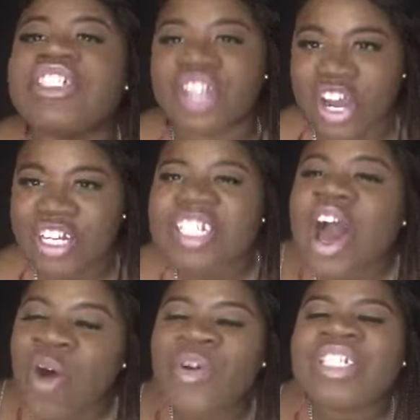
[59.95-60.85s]
Your girl is
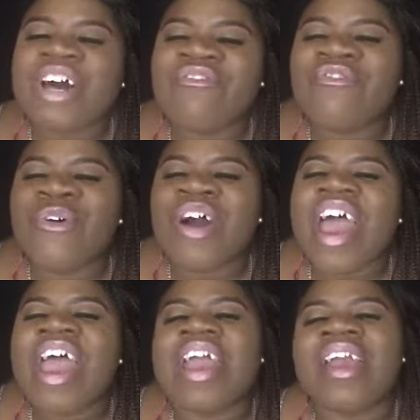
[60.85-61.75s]
always up for
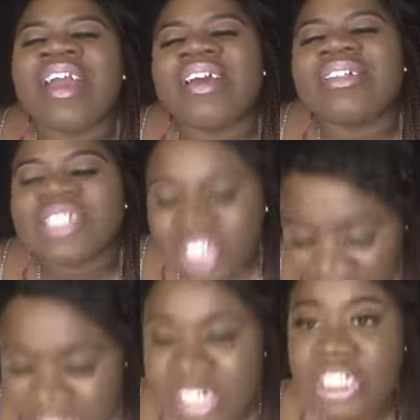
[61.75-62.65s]
a
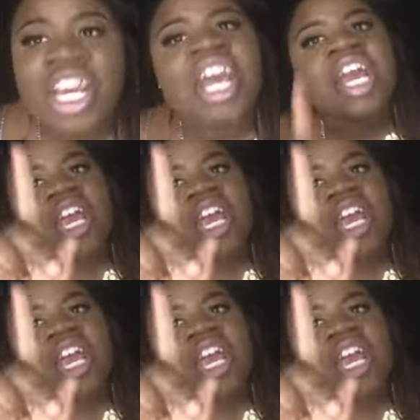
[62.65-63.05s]
challenge.